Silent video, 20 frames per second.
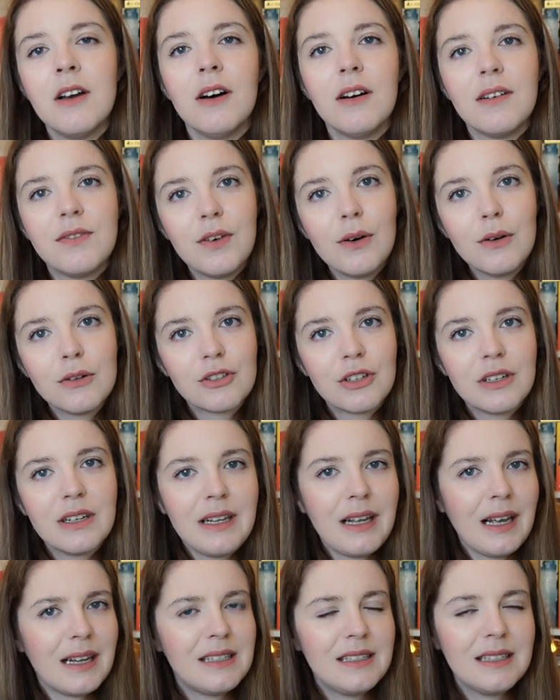
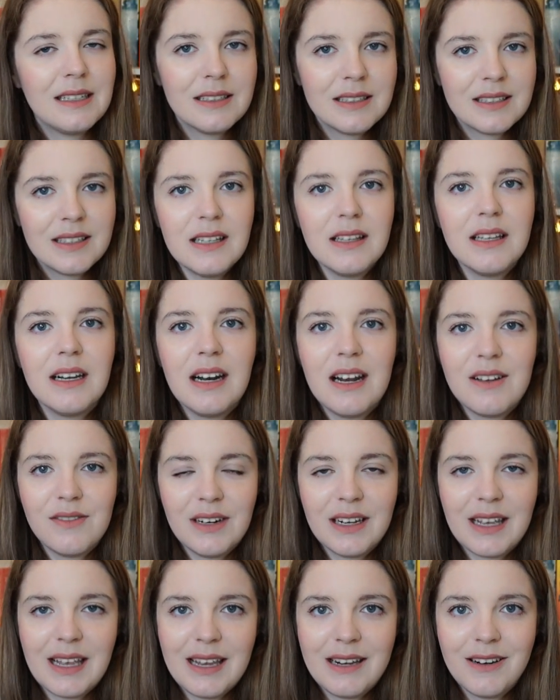Unfortunately, I didn't see that
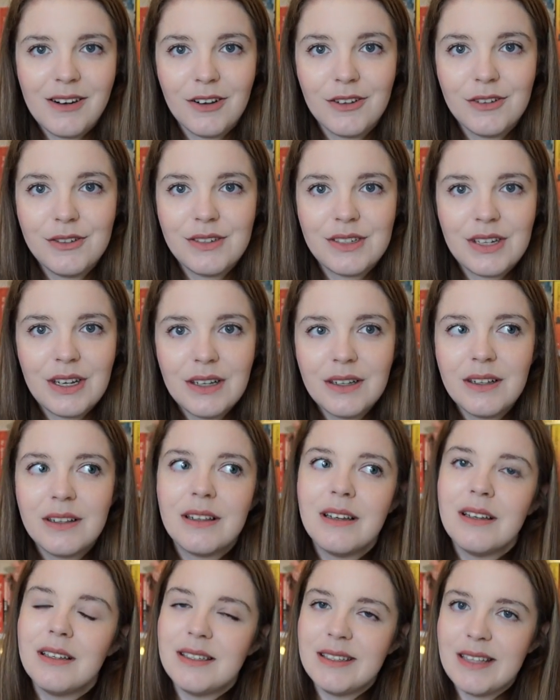level again
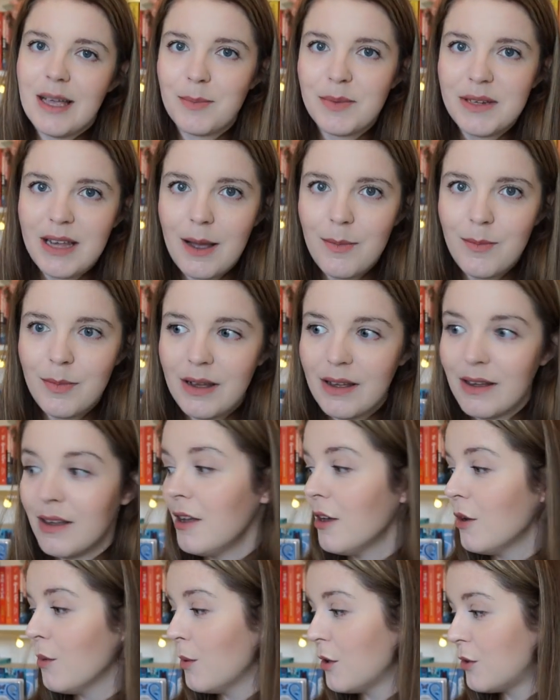until September,
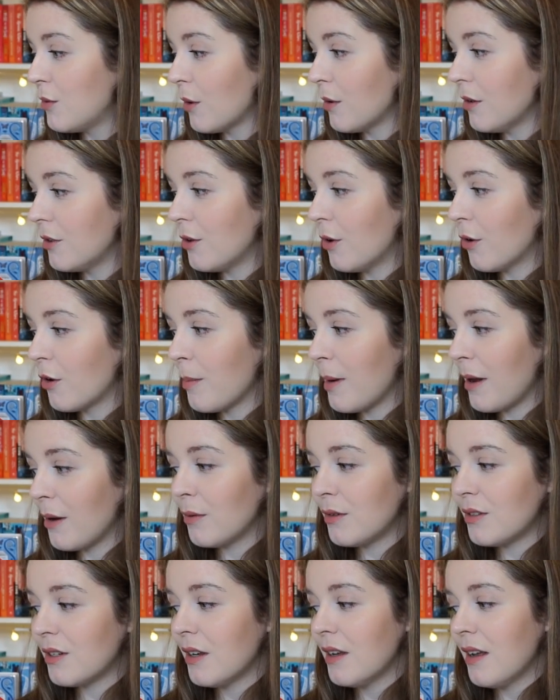which we're going to talk
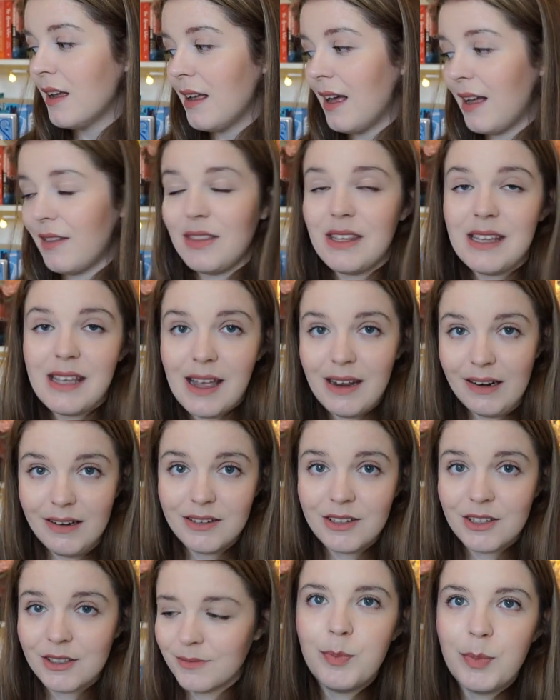about at the
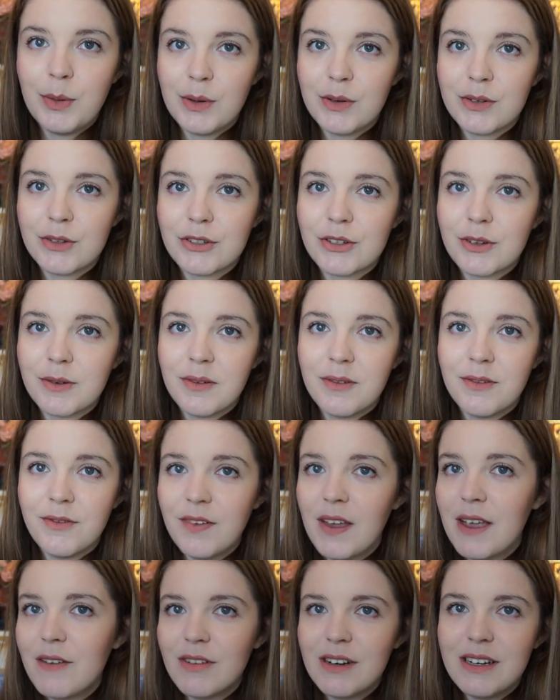end. But
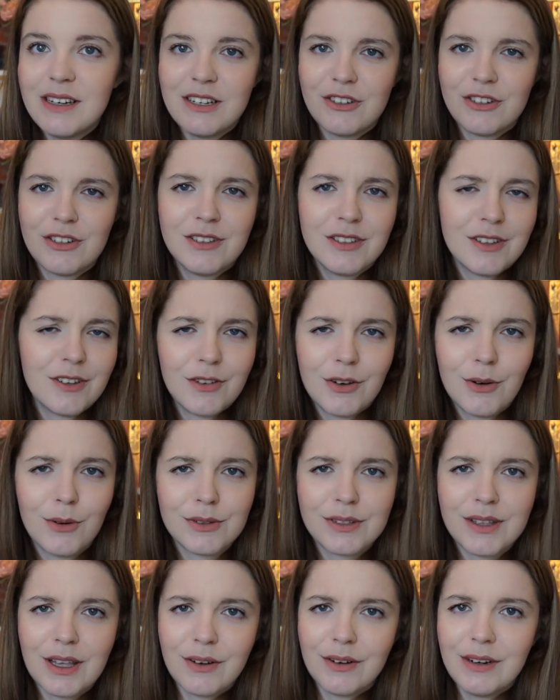Favourite editions, of
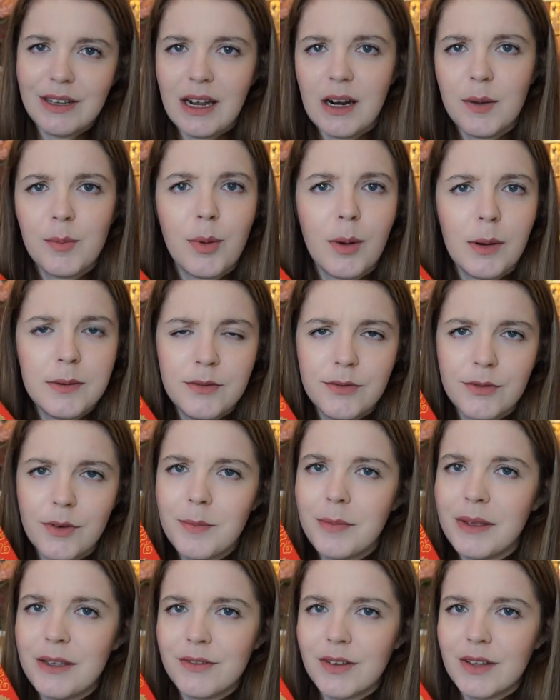course, they're going to get a point
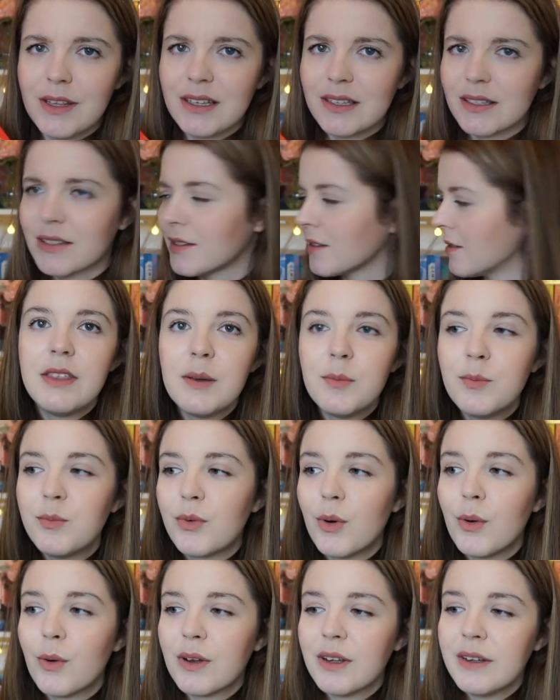from me for this. The
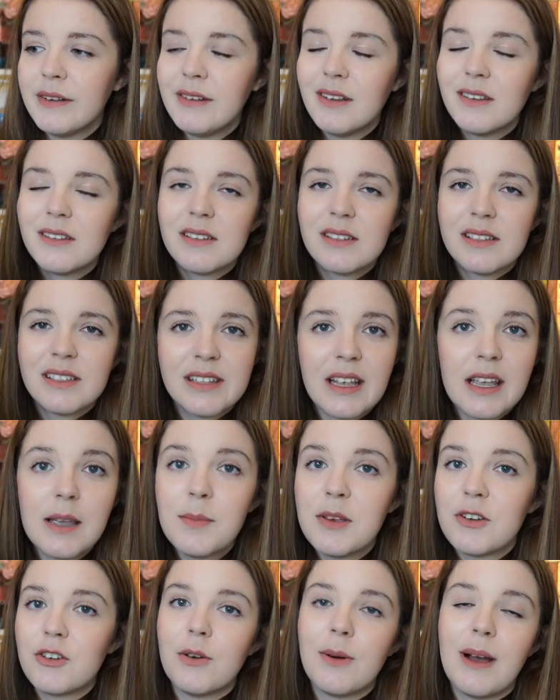Unbroken,
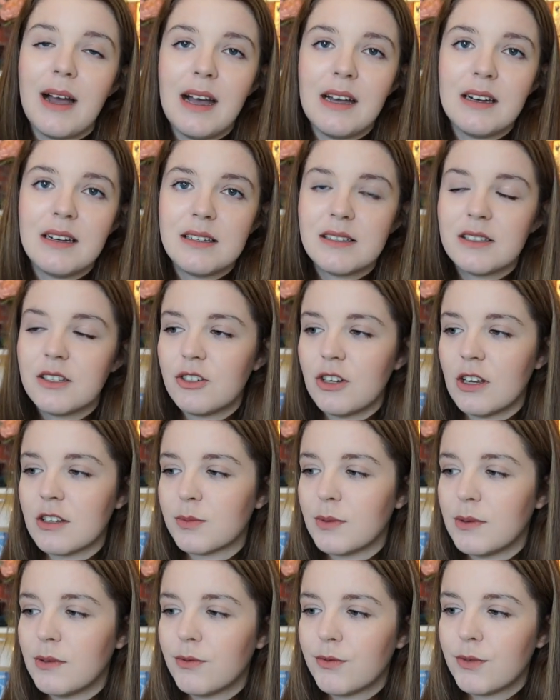same issue I had as the
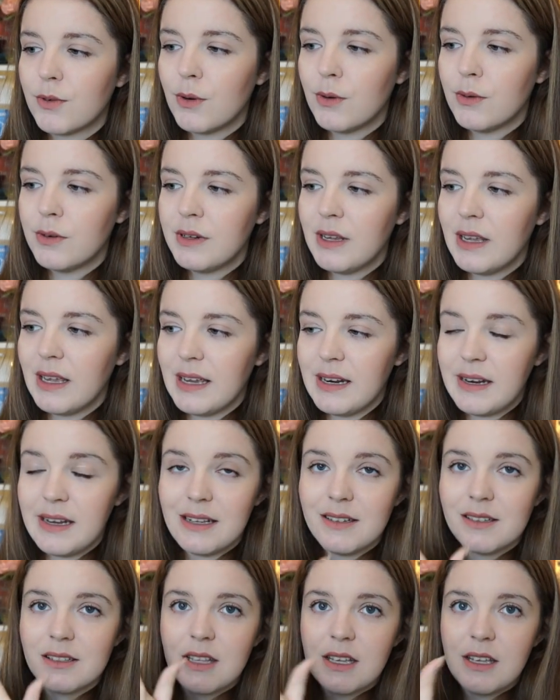Jasmine Throne. It
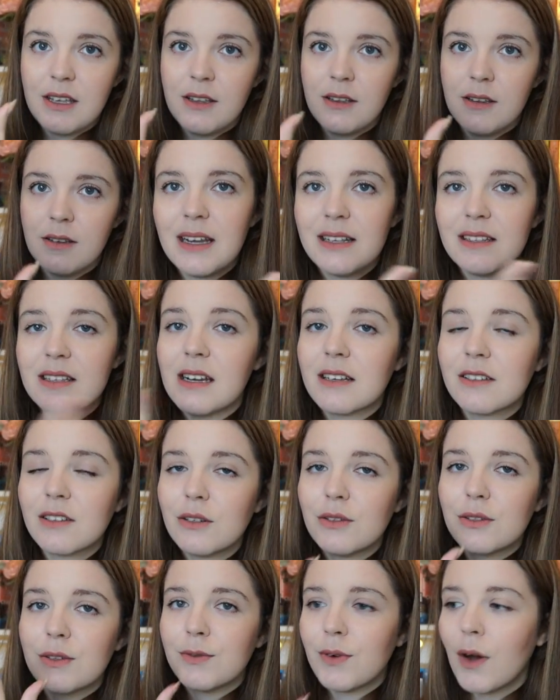is the, it's an
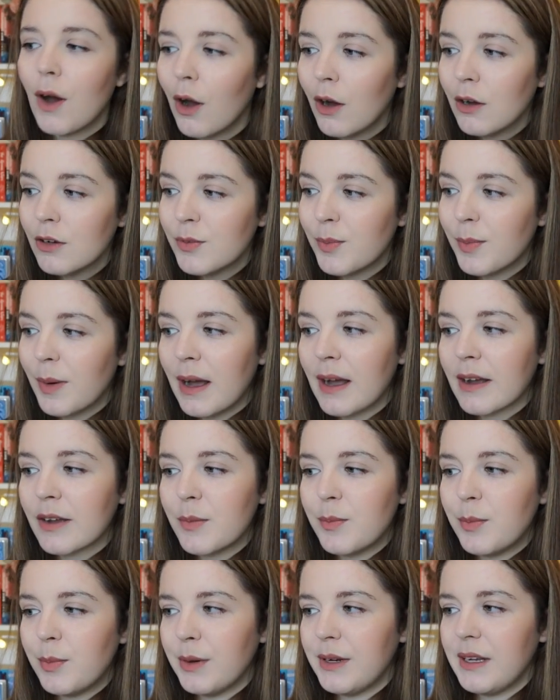exclusive
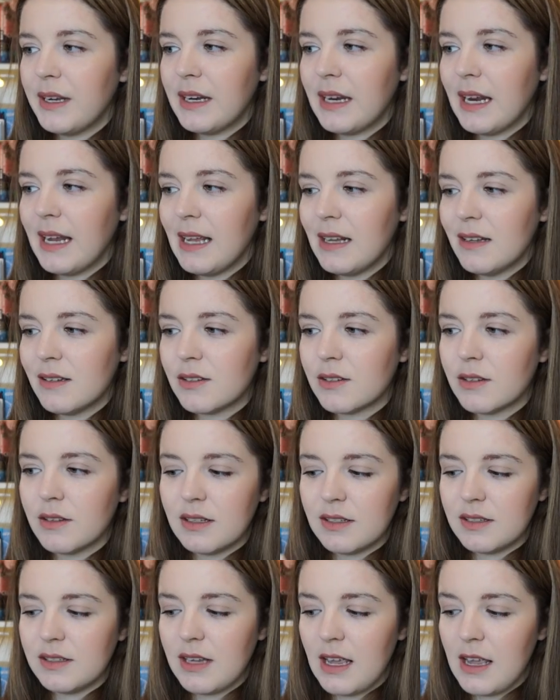hardback, but it is
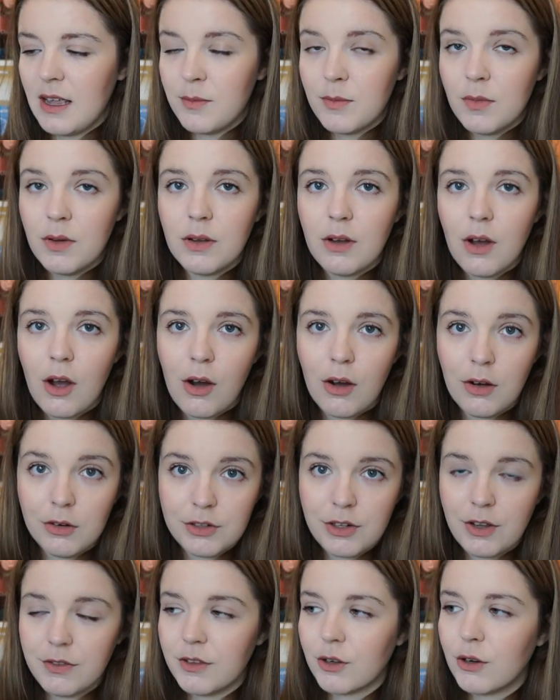the same
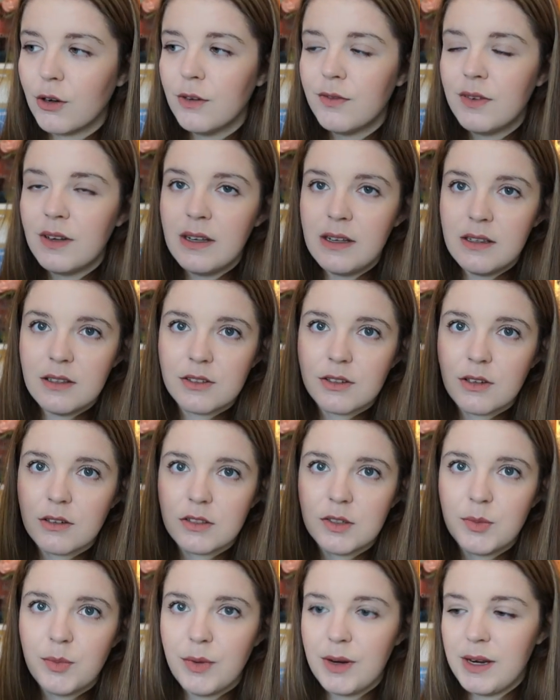art on the cover. It's
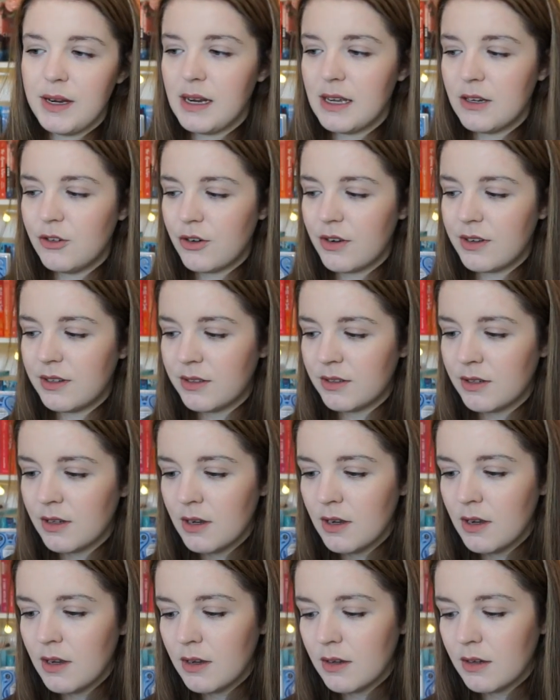got sprayed edges,
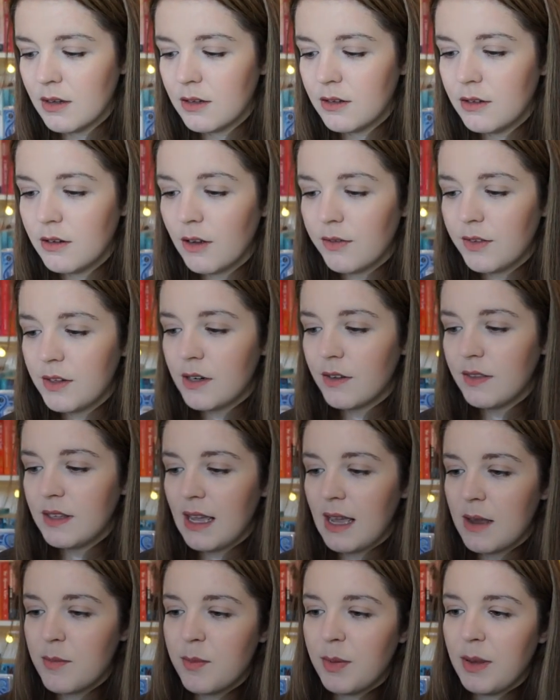nothing on
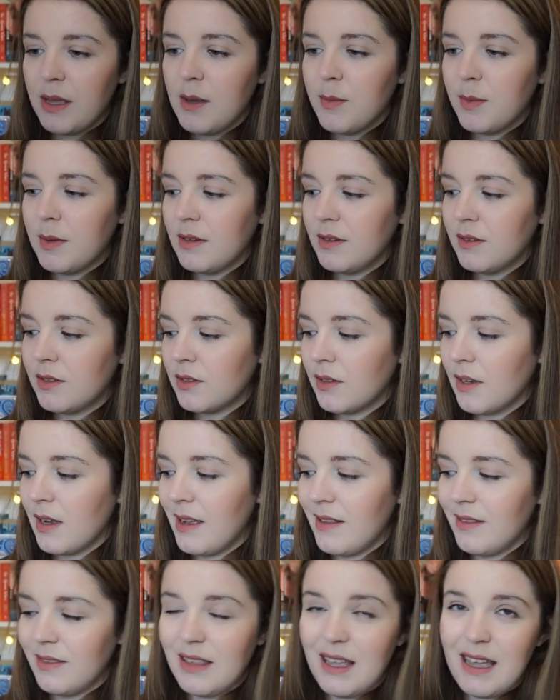the end papers,
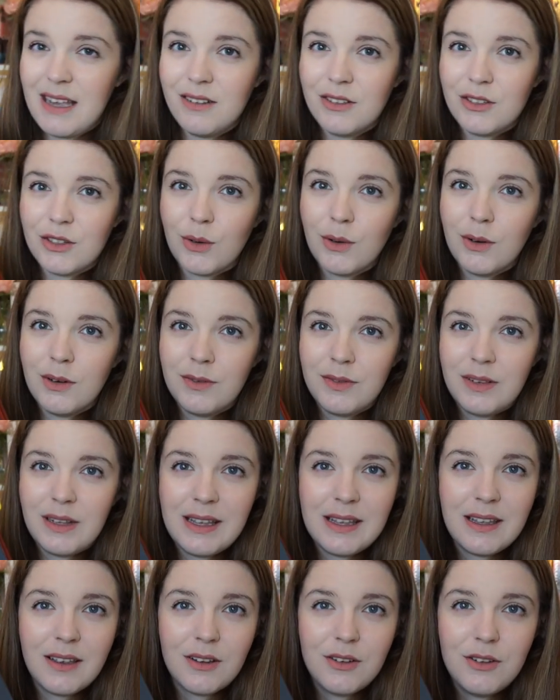and then sort of
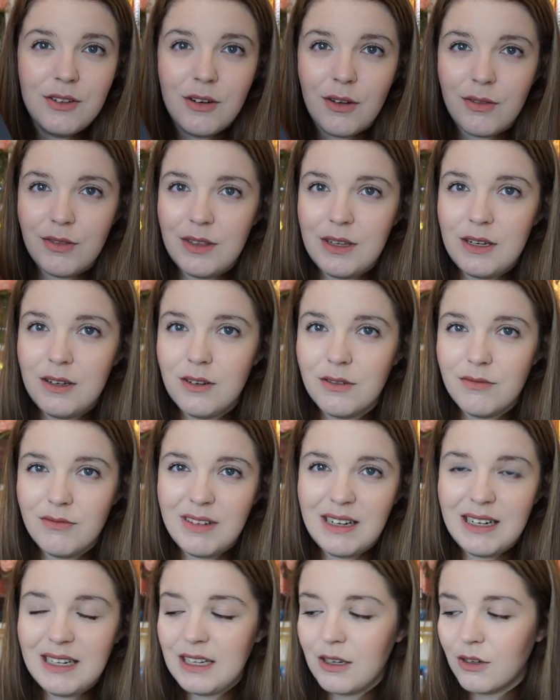like nothing
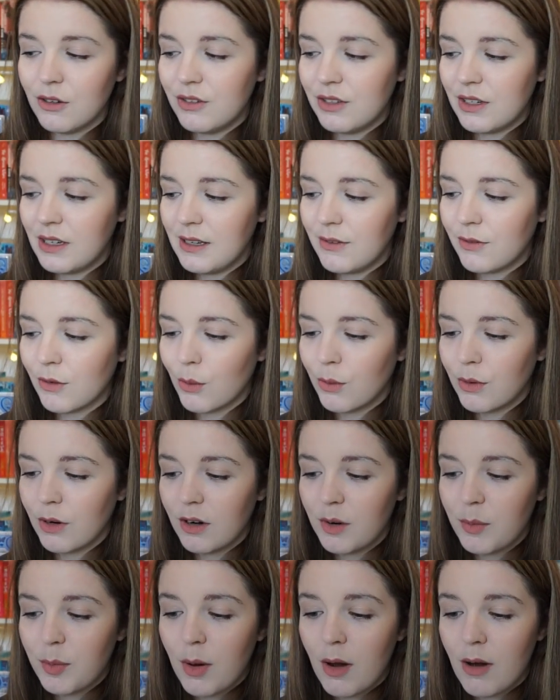really underneath going
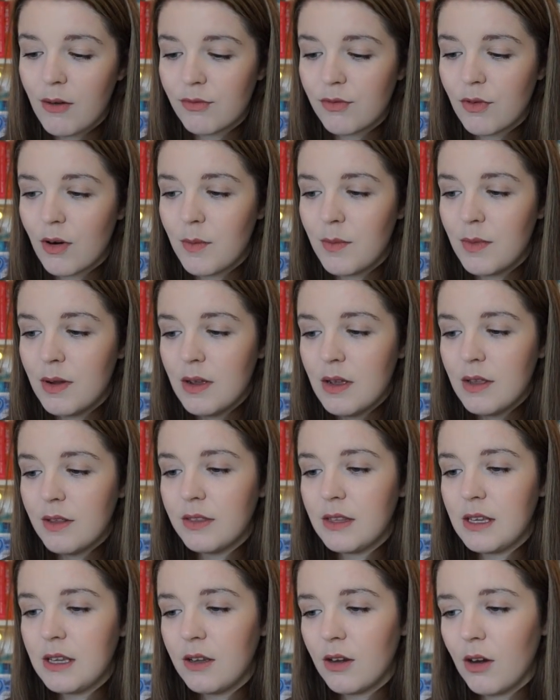on apart from
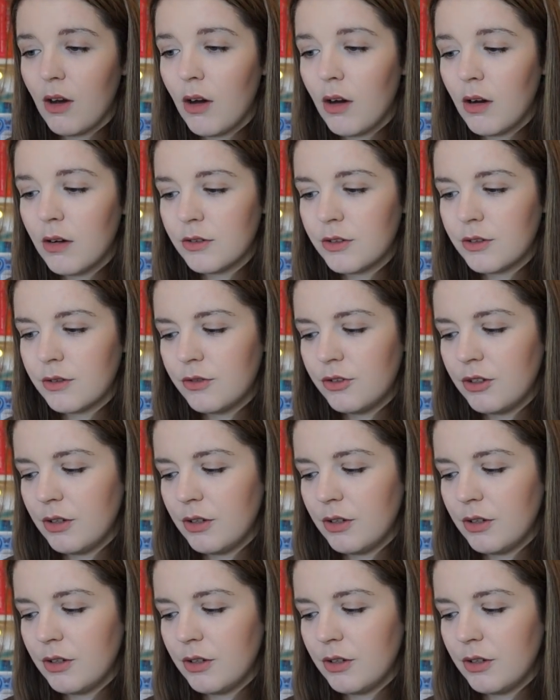the hard